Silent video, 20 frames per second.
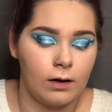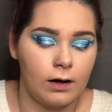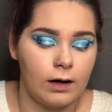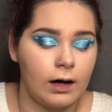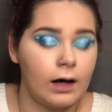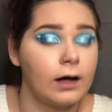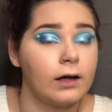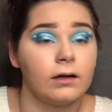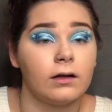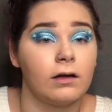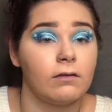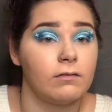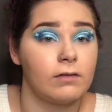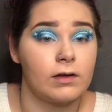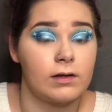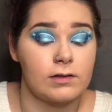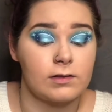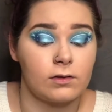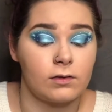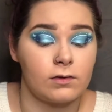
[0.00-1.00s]
I love it.
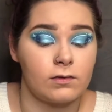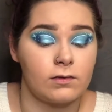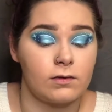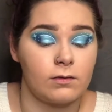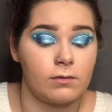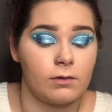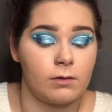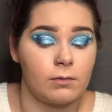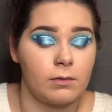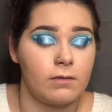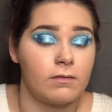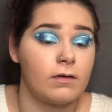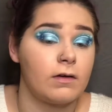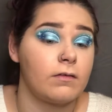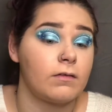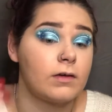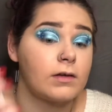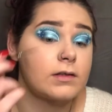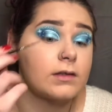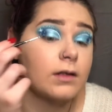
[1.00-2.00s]
It's honestly one of my
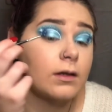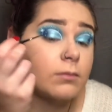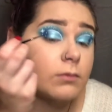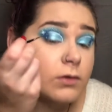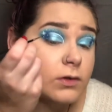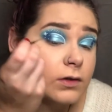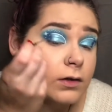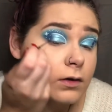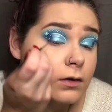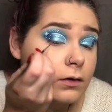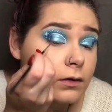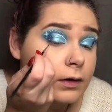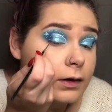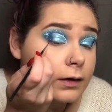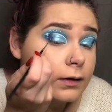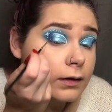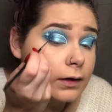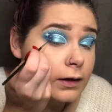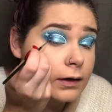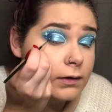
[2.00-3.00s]
favorites. I'm just gonna go
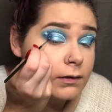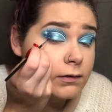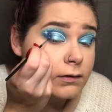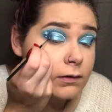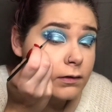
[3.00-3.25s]
like this